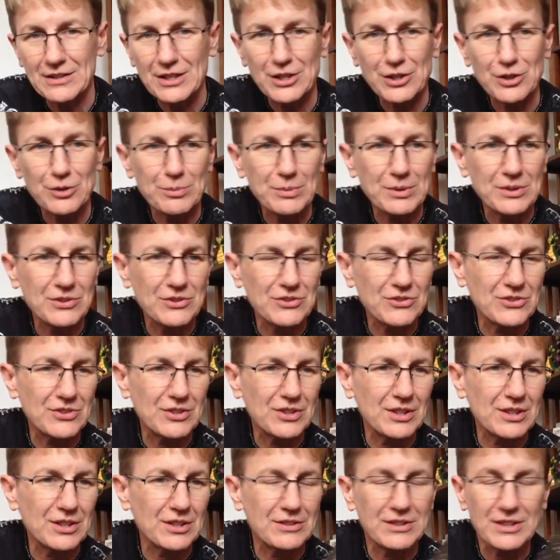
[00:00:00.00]
the humans,
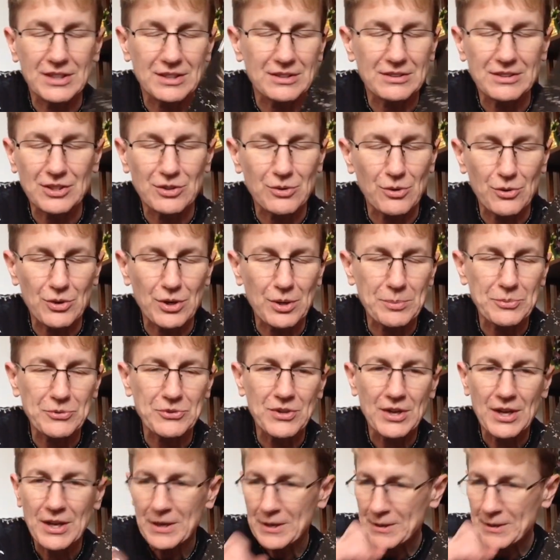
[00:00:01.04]
the grown-ups.